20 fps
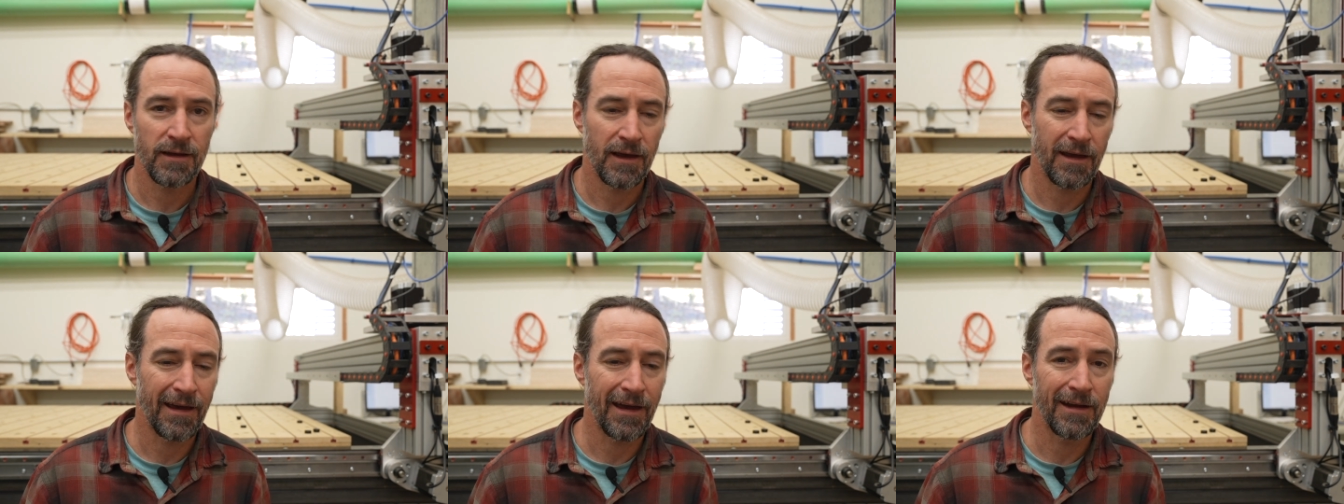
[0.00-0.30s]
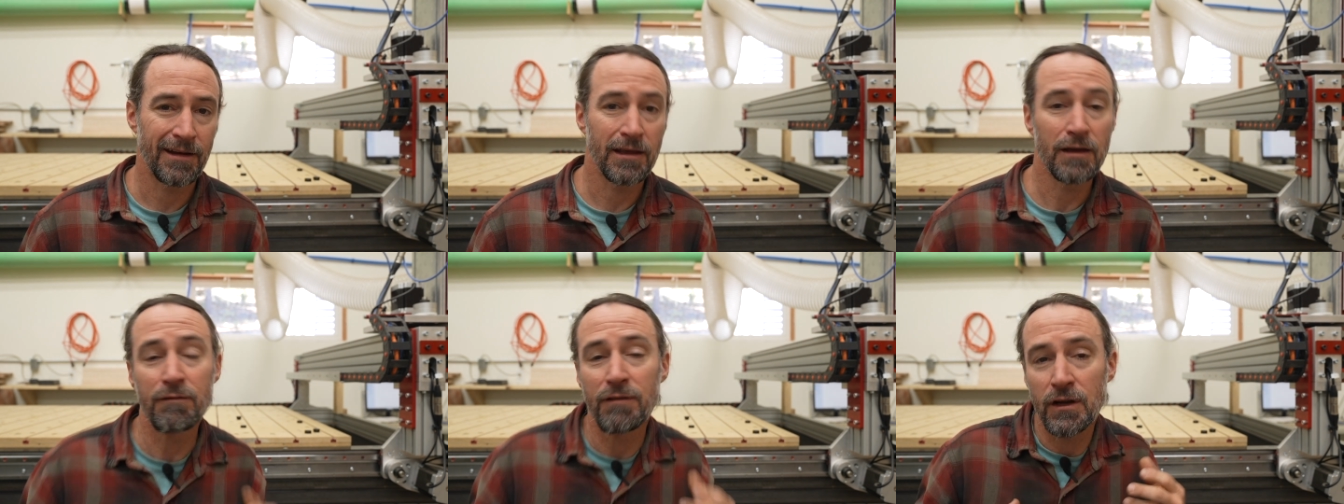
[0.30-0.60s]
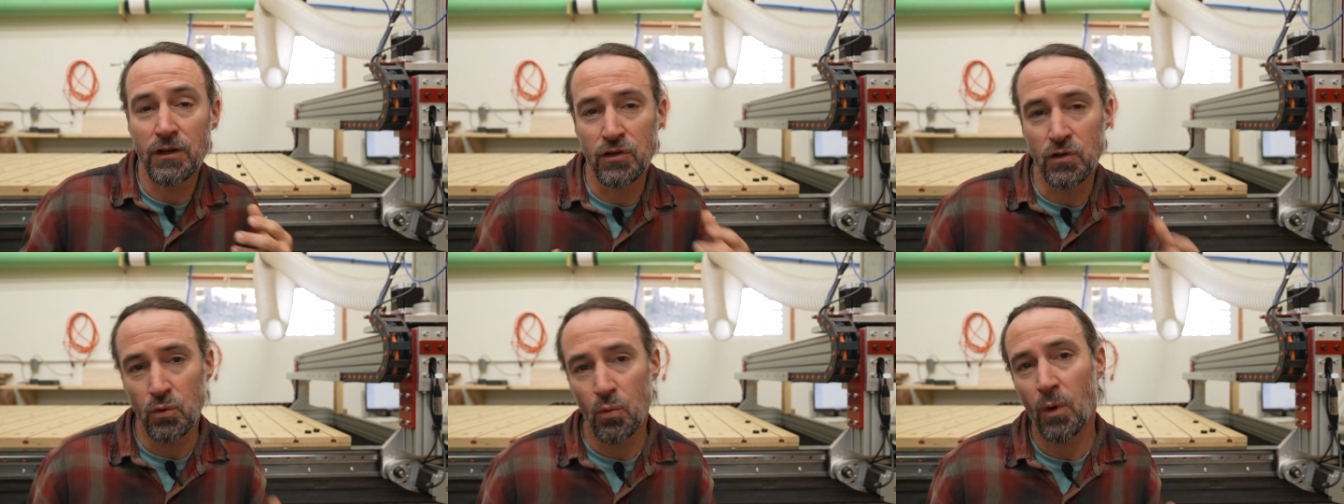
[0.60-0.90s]
And if
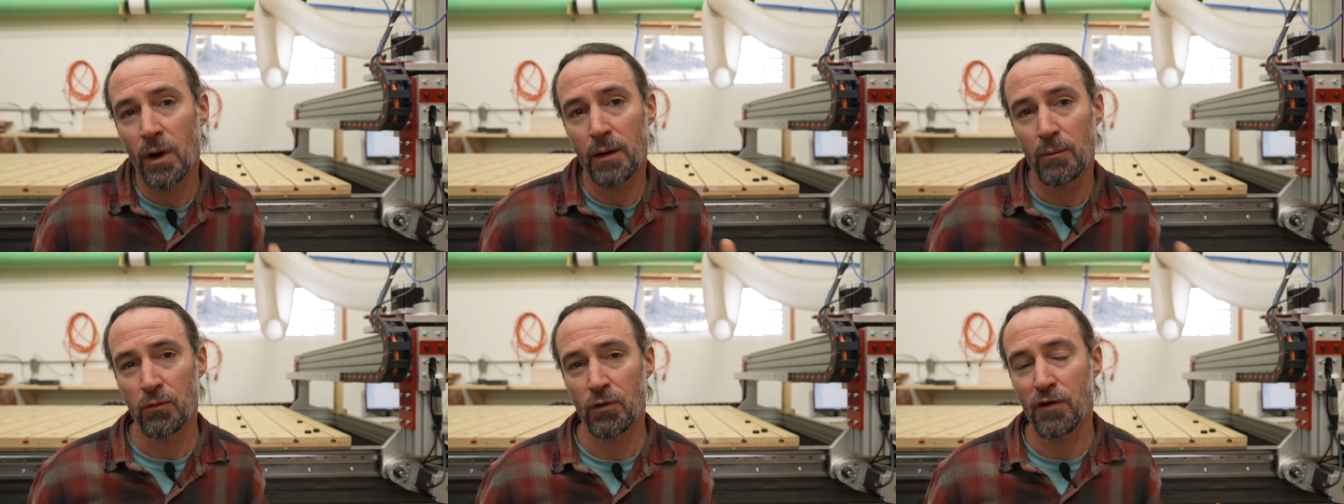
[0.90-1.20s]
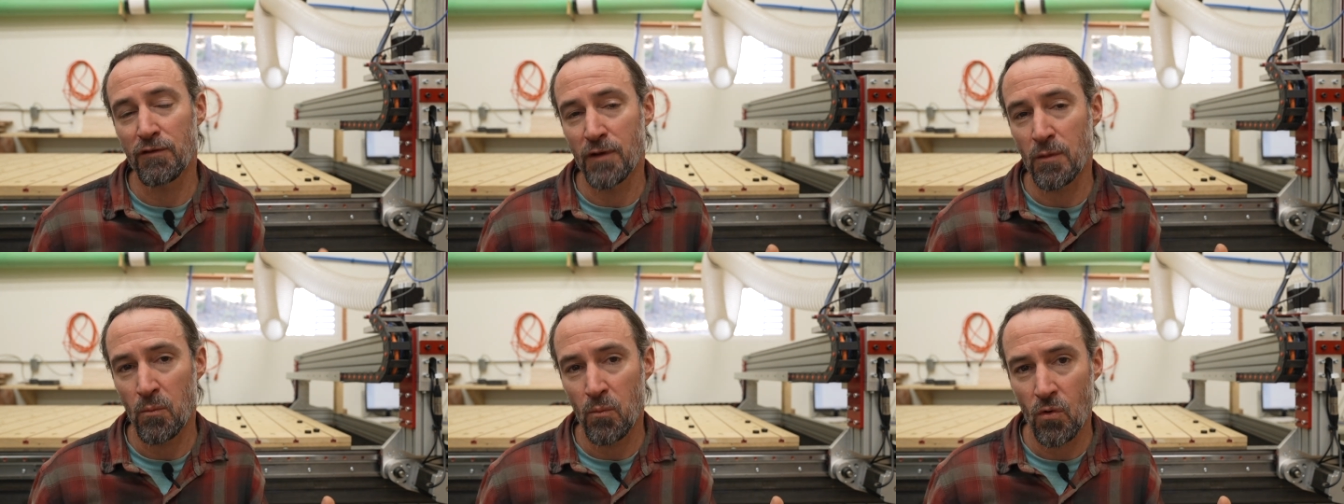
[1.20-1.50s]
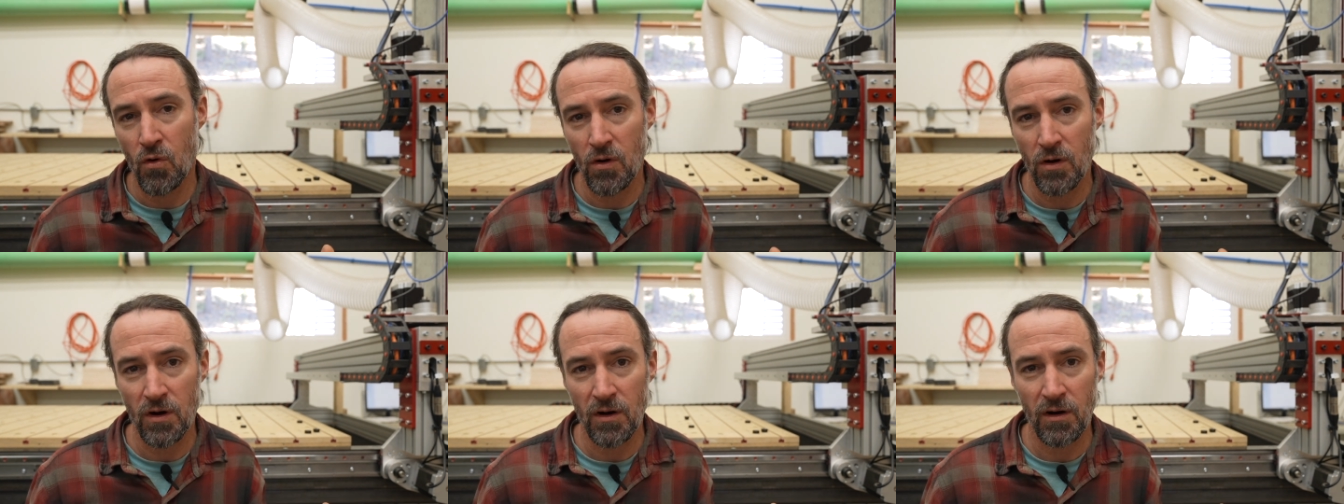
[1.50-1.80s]
I do want to improve it
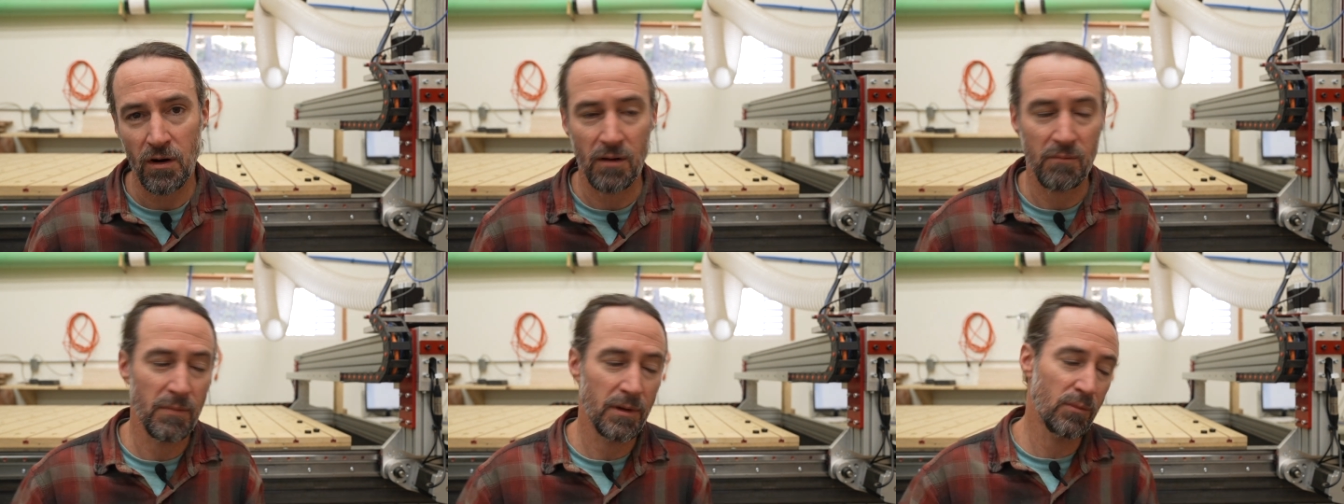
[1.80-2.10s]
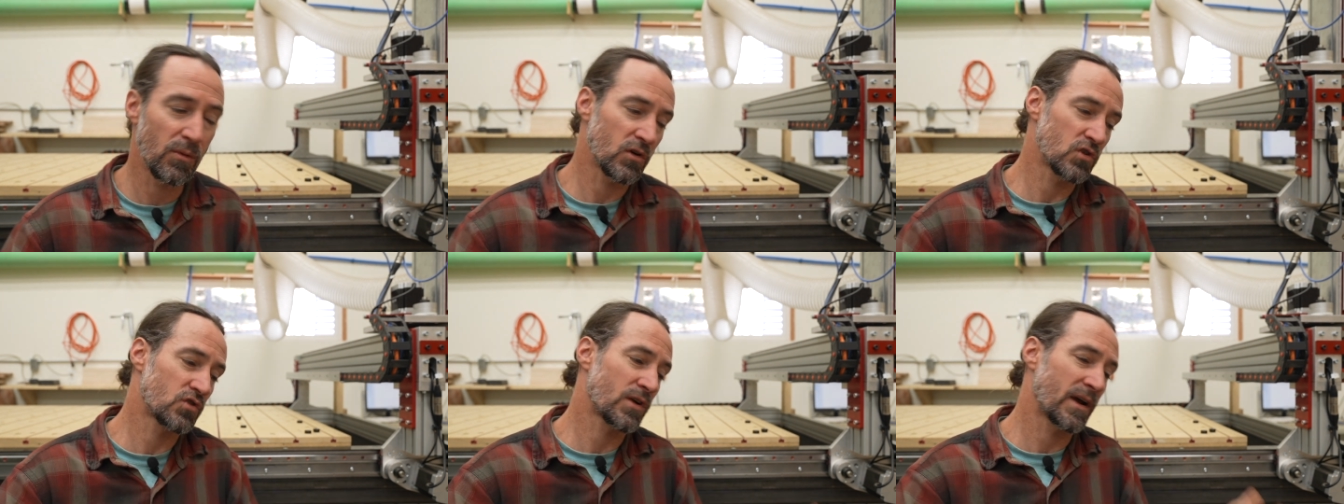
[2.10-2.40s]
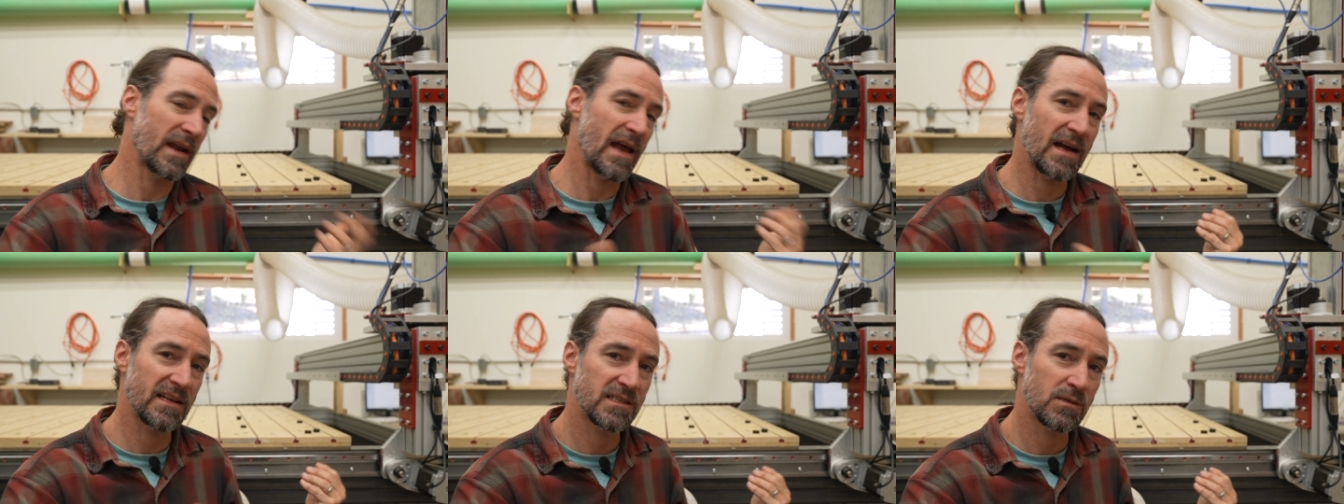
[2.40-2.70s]
more, maybe I'll try
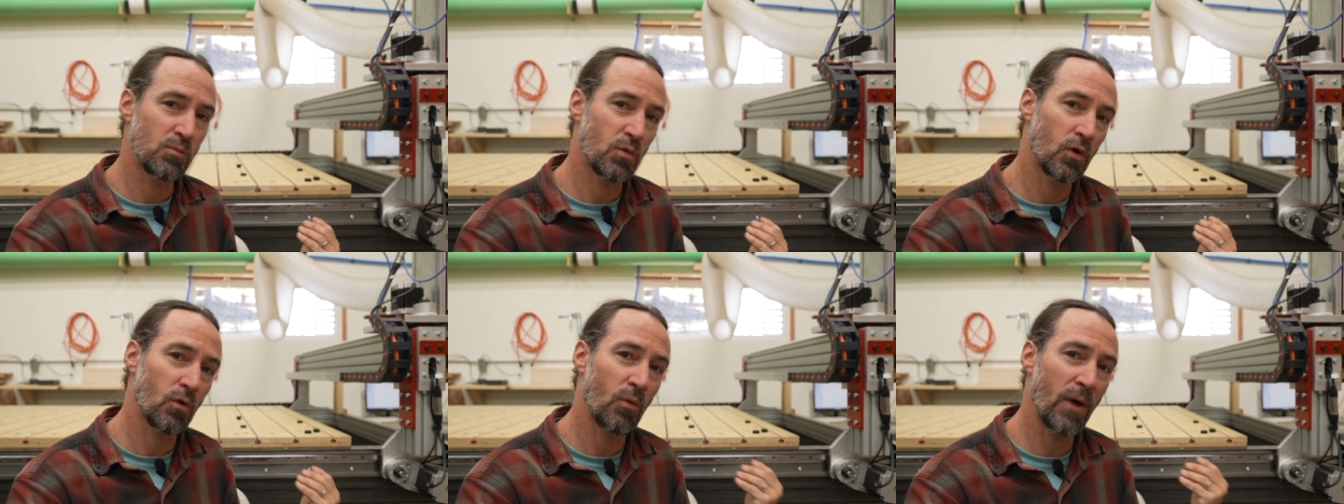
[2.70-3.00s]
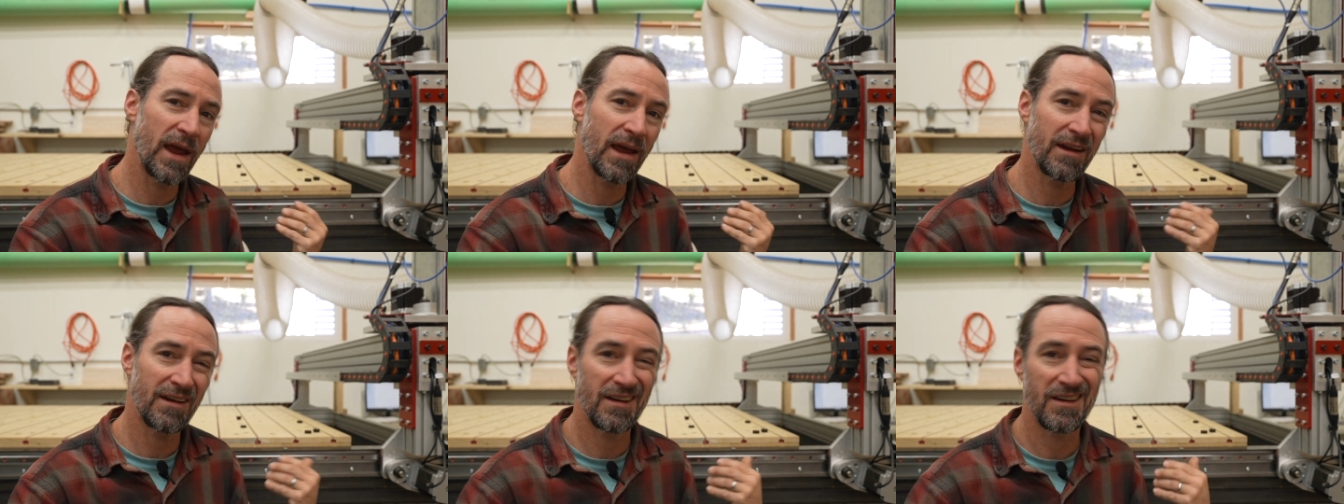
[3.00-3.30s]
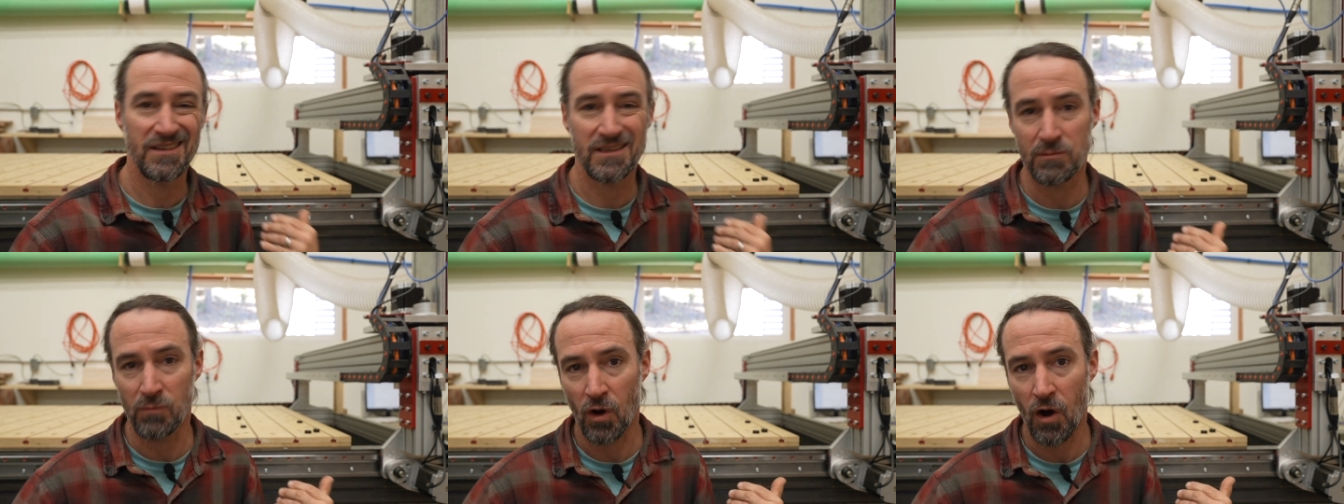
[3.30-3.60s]
and add some more weight,
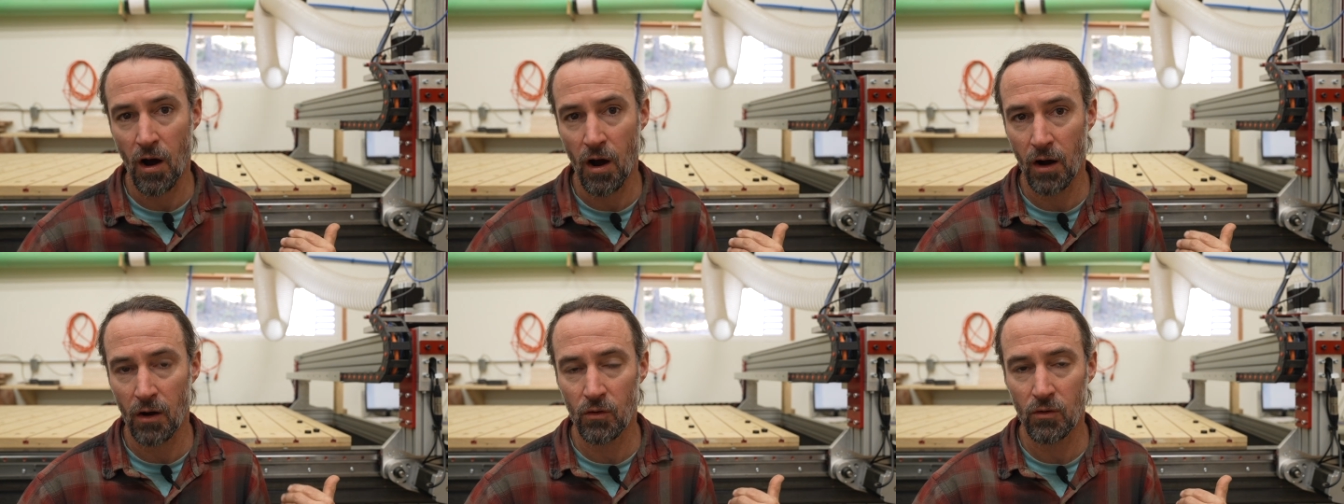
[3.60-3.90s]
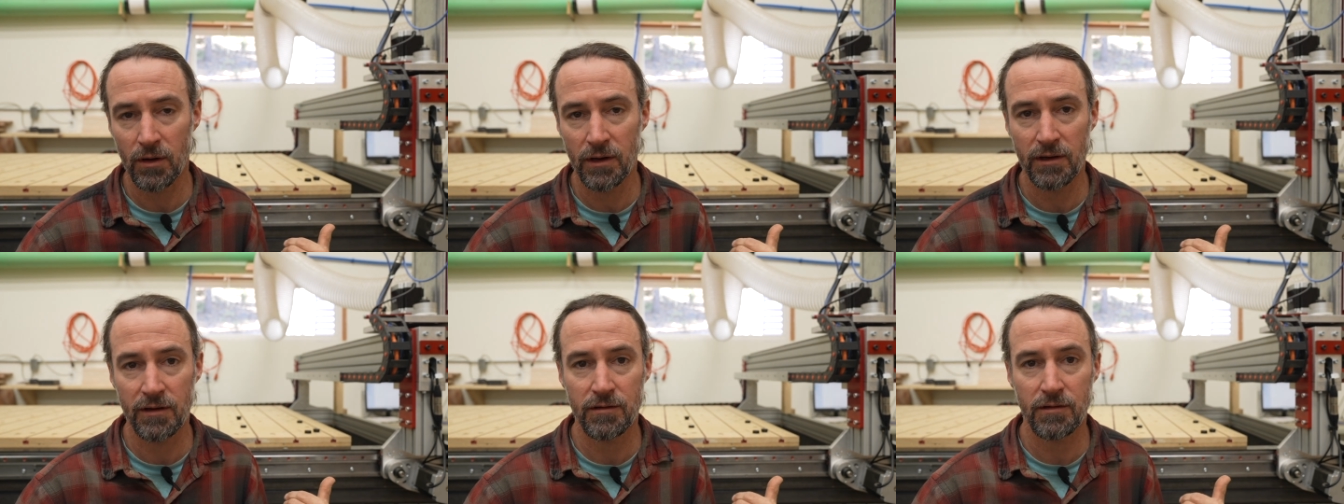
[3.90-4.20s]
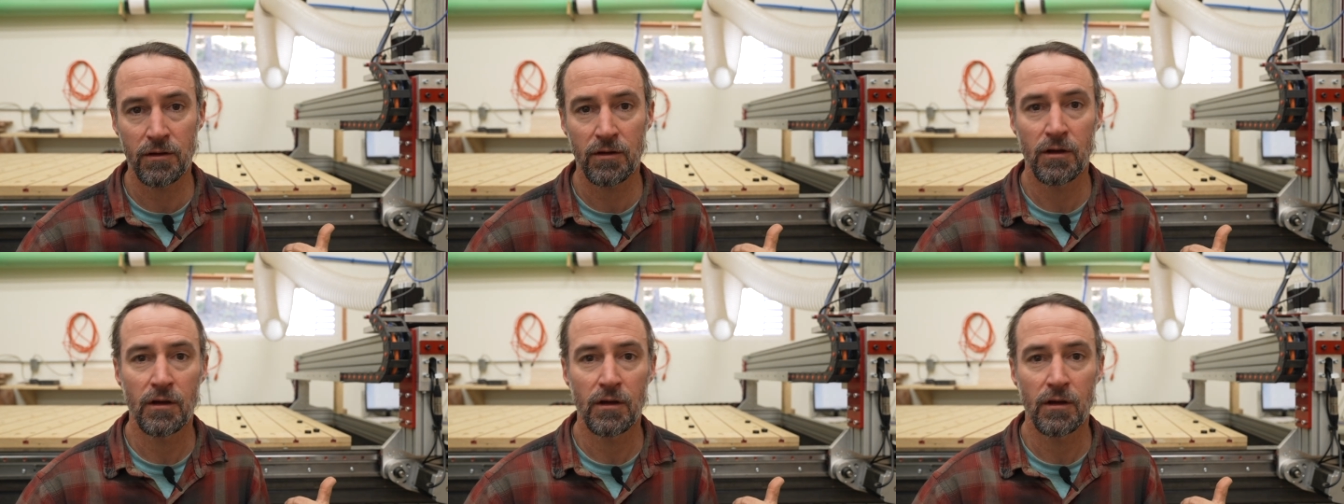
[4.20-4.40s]
some concrete,